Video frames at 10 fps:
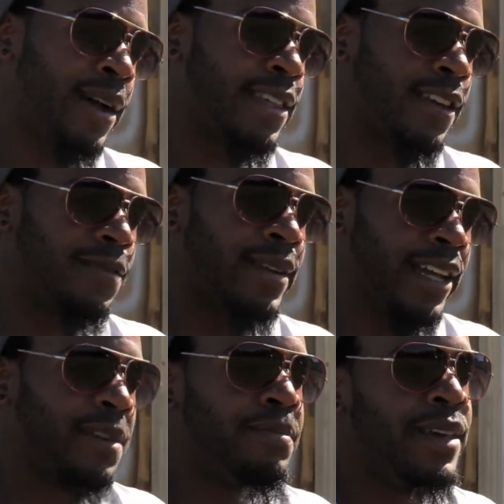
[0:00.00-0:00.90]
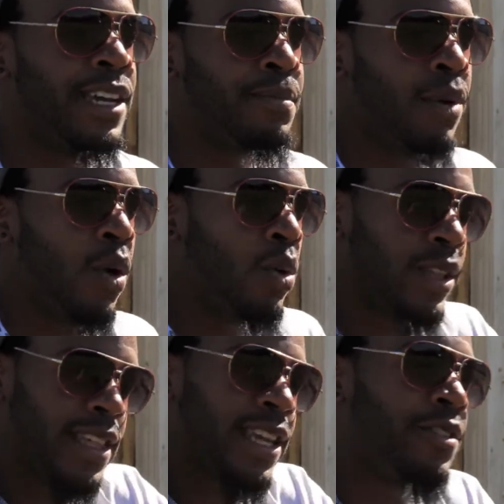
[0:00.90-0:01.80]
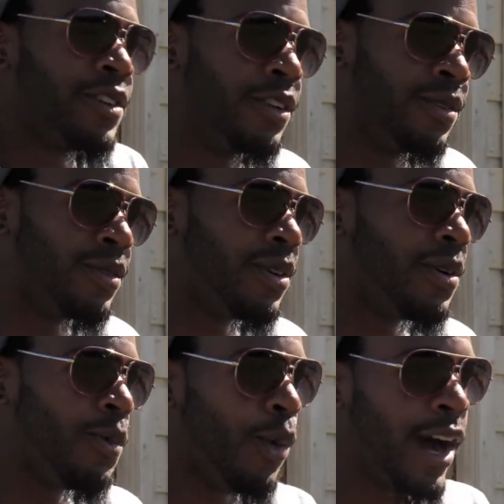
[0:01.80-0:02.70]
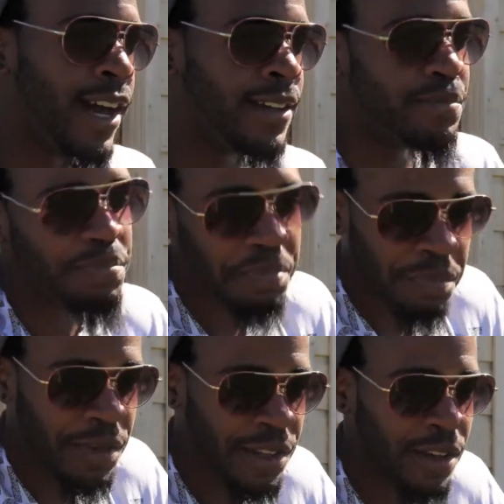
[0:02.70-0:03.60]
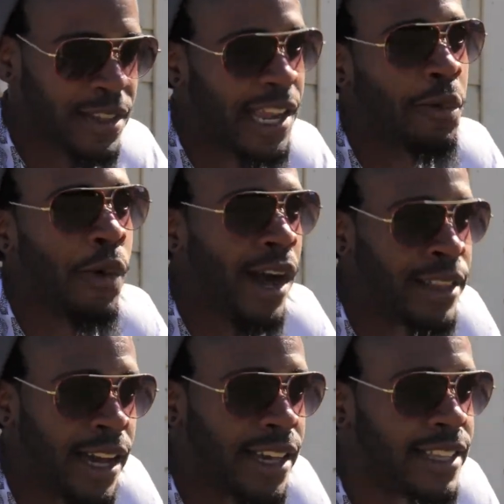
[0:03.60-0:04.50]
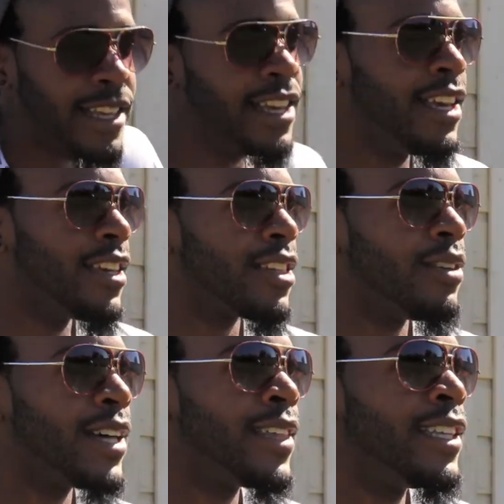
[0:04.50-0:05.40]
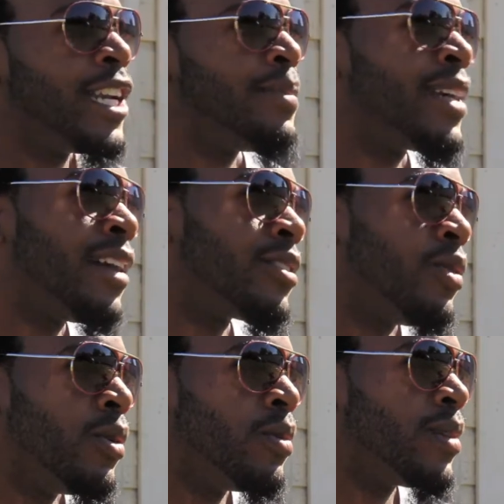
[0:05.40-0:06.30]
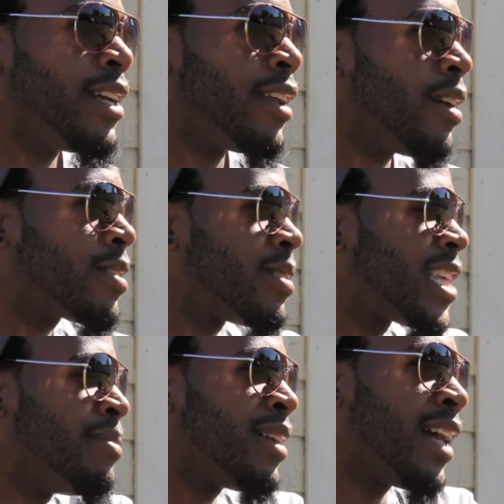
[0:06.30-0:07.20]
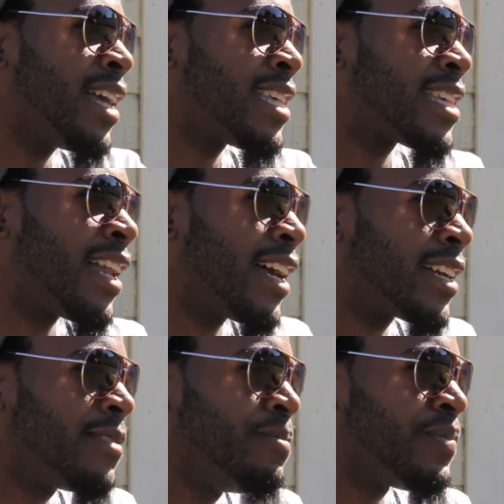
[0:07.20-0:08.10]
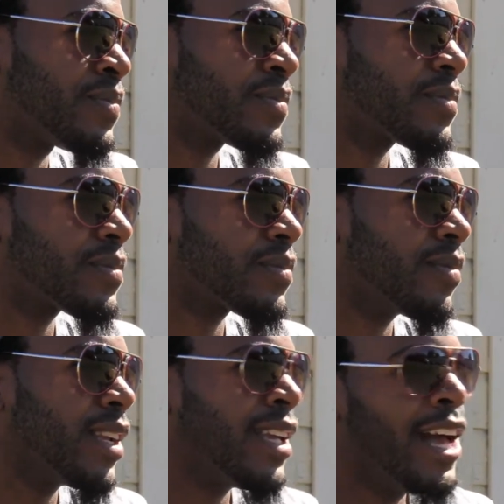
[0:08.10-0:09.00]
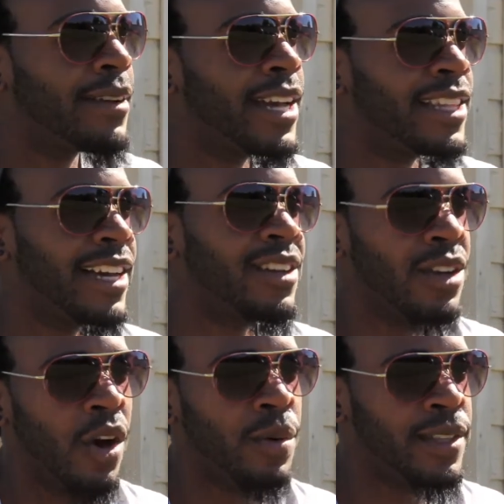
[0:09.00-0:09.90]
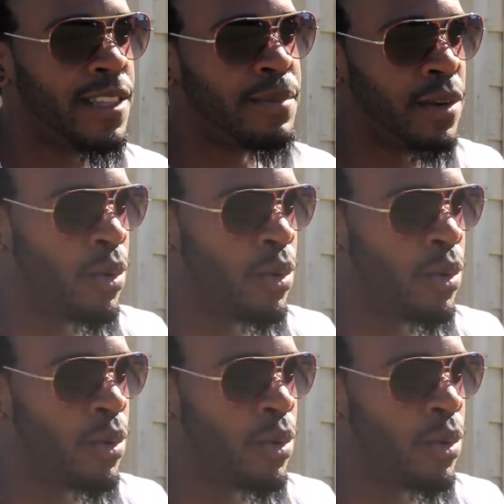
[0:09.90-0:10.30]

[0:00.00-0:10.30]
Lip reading: myself in like a big bowl of cereal. Why? You know, it's like, why not? So I think that'd be kind of cool. It also symbolizes like, I'm kind of like alone in this big